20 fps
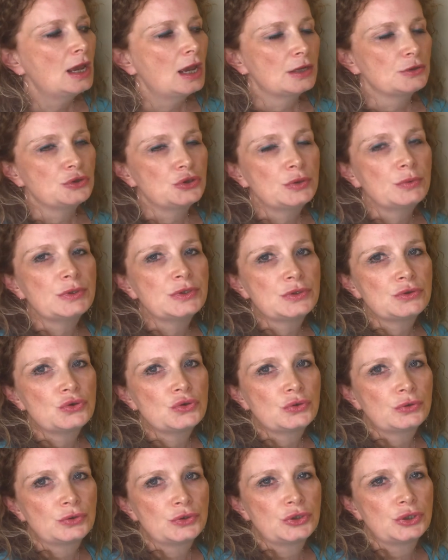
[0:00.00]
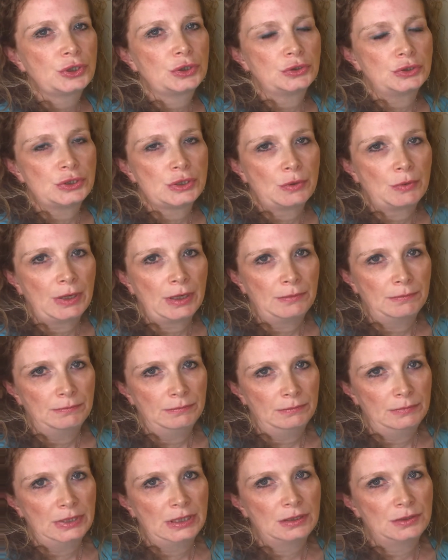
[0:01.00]
And she wasn't sure she could do it
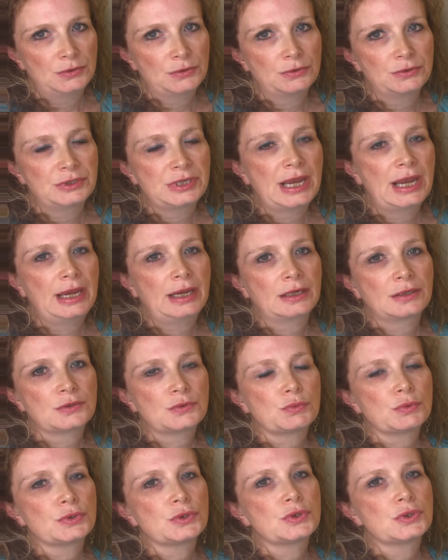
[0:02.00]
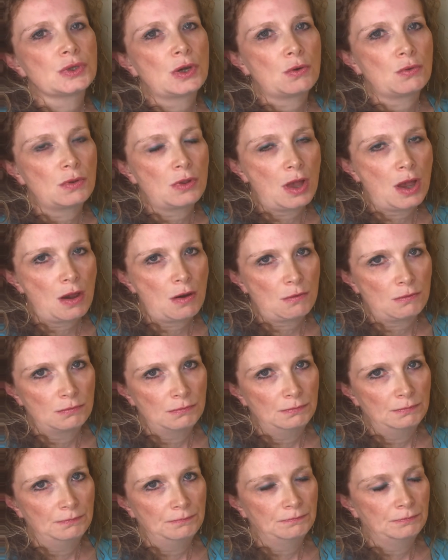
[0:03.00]
because her tanks were so low.
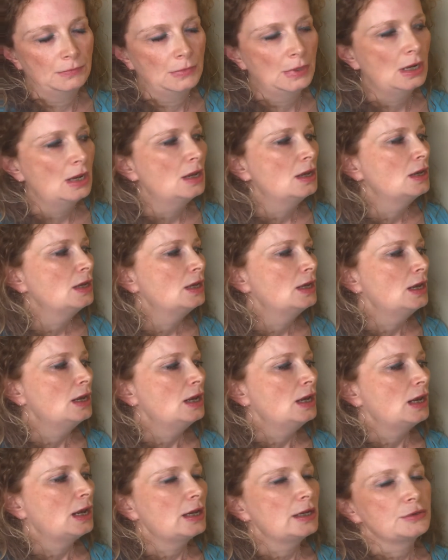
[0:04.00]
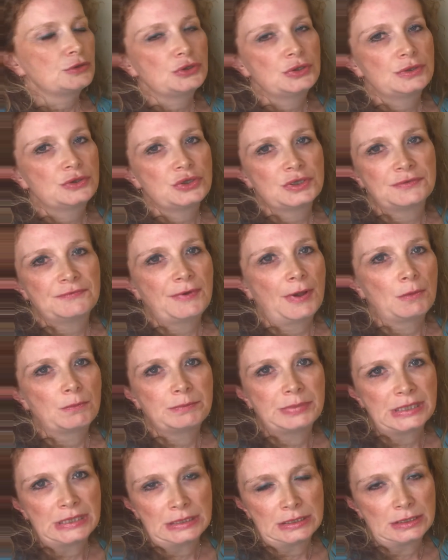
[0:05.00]
And she just
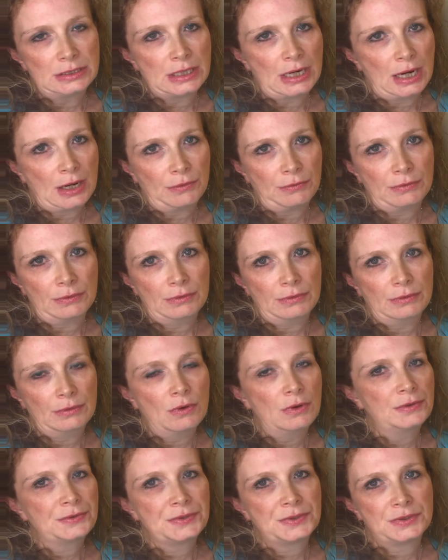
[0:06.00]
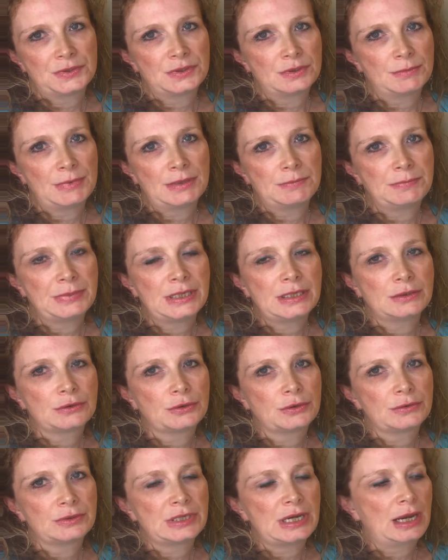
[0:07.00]
felt beaten down. The whole system had beaten
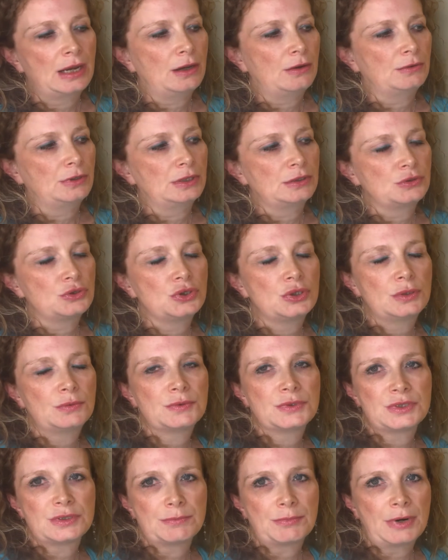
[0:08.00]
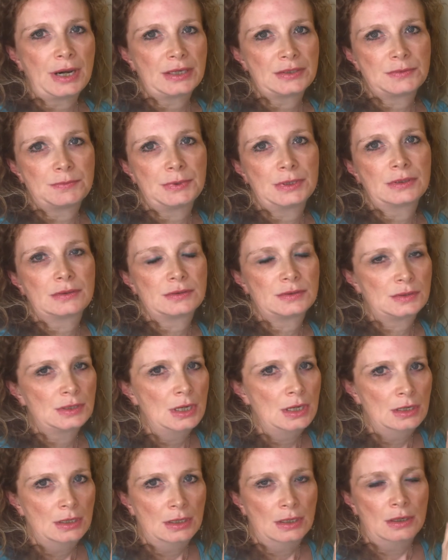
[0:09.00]
her down, and she was depressed because
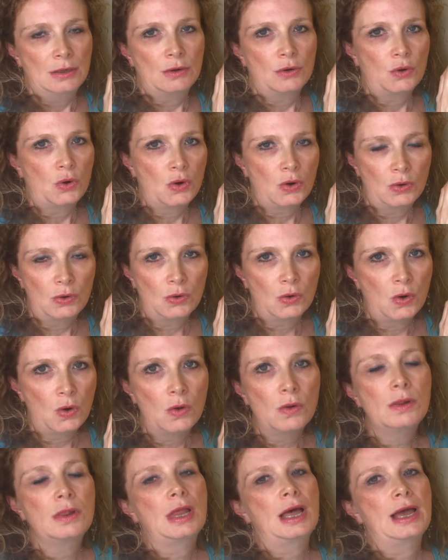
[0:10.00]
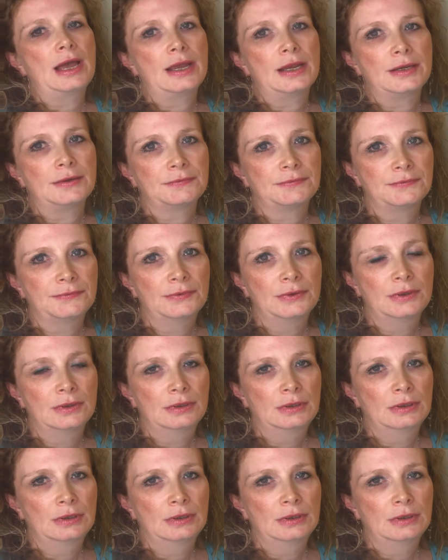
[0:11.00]
her whole life